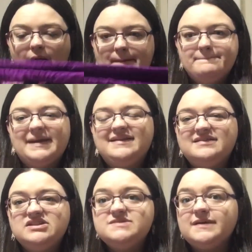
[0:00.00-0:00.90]
But
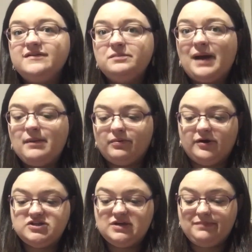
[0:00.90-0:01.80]
just because you buy a
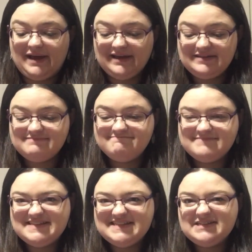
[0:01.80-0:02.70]
project bag
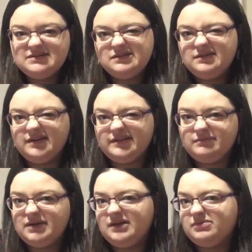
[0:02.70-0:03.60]
doesn't
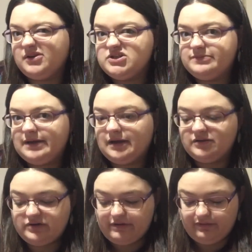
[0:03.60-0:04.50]
mean a project bag can
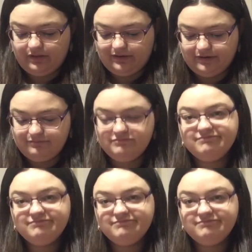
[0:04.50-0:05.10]
travel alone.